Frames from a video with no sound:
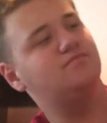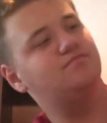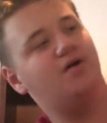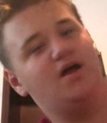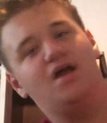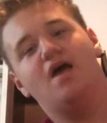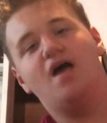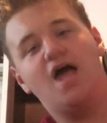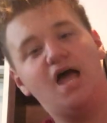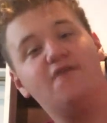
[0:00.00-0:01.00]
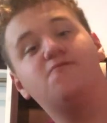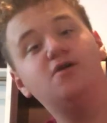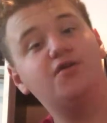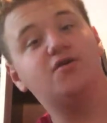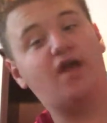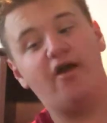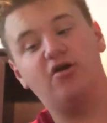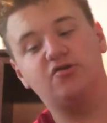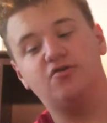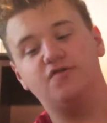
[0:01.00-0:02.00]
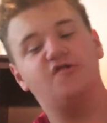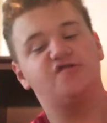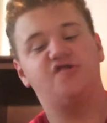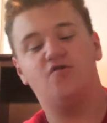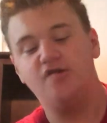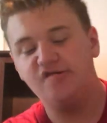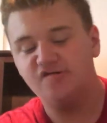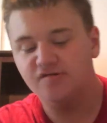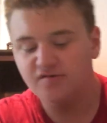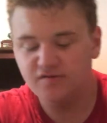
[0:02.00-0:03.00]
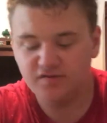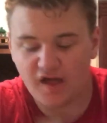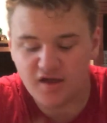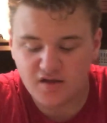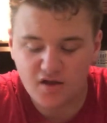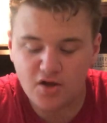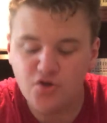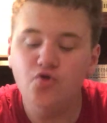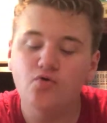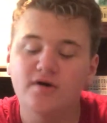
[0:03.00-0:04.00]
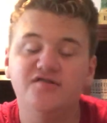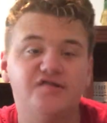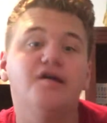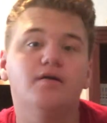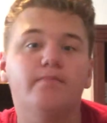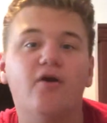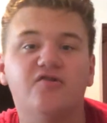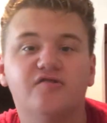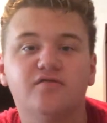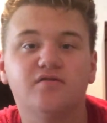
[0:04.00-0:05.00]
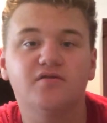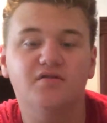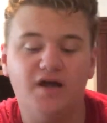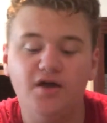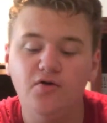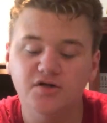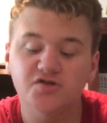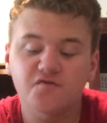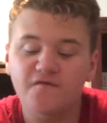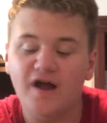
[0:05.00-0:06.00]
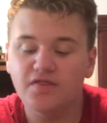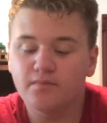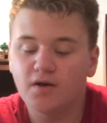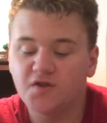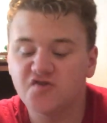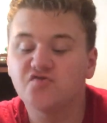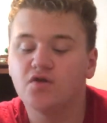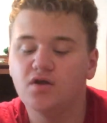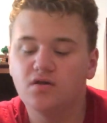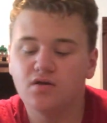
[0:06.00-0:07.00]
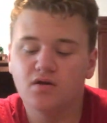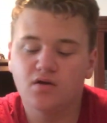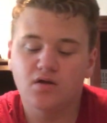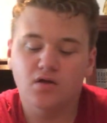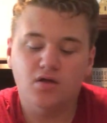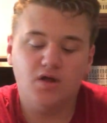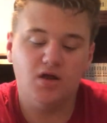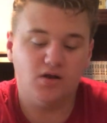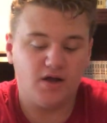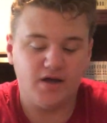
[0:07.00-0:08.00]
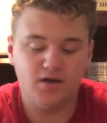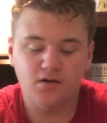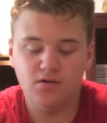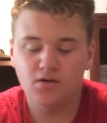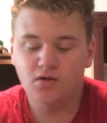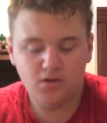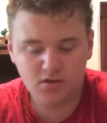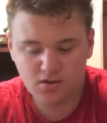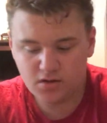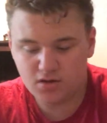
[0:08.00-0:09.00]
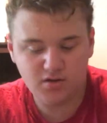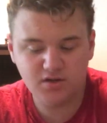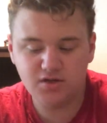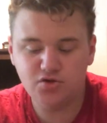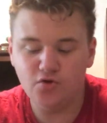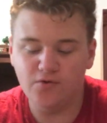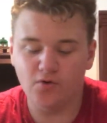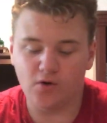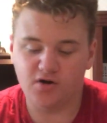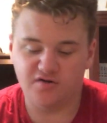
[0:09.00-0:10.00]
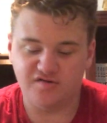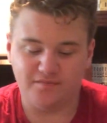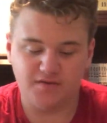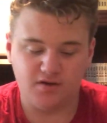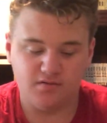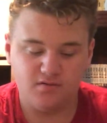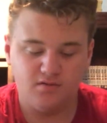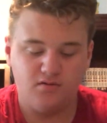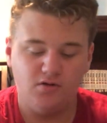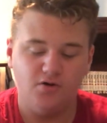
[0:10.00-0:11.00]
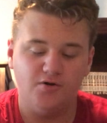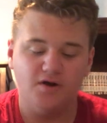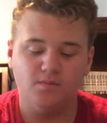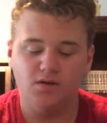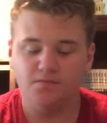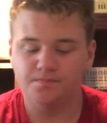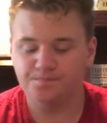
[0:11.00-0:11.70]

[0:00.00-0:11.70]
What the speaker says: But every other character in this series that you could see in person. Like, you could just find them on the street in, like, New York or something. You know what I mean?